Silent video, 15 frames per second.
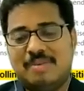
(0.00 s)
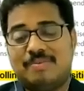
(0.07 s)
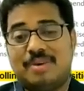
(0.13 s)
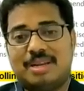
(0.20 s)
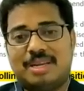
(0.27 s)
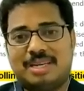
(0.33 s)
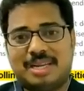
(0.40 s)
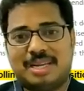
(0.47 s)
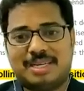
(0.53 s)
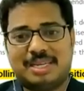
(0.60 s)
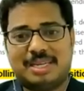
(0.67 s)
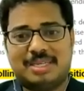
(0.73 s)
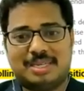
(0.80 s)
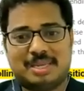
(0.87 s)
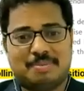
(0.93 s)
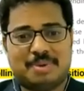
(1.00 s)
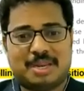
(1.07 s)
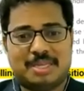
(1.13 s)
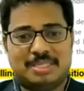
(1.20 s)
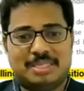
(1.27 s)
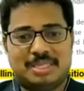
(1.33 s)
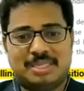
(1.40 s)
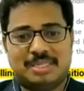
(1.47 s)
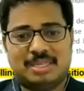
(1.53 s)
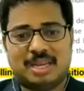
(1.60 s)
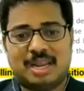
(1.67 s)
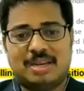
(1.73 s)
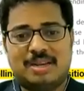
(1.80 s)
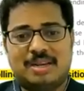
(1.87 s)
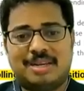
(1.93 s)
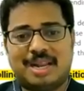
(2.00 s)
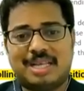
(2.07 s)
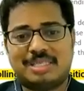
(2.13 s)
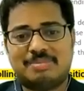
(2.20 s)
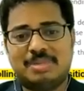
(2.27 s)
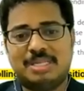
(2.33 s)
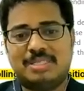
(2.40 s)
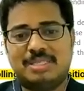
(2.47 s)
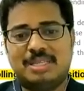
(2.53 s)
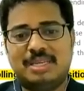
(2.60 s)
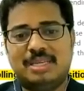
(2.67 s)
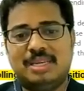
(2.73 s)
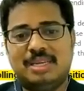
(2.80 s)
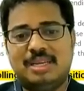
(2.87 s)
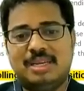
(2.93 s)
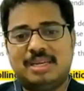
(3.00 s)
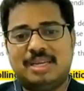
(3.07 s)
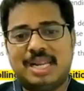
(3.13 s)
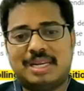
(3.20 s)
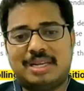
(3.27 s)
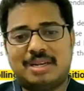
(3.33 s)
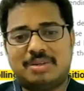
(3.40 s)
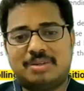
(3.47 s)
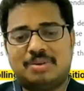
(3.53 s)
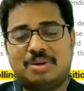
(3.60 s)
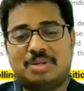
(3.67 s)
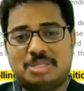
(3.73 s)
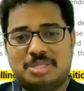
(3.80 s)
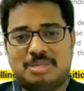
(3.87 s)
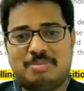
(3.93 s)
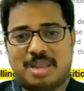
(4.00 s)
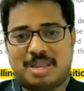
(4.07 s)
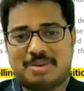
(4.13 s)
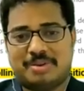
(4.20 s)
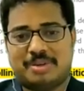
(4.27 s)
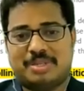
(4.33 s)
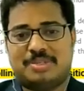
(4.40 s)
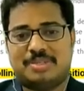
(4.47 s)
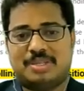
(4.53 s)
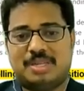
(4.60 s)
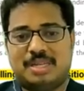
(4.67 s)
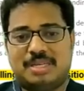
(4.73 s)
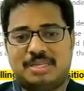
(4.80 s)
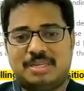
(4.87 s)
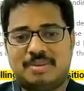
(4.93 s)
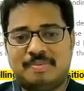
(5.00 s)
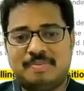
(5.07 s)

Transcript: for detecting temperature and transmits the data towards the microcontroller.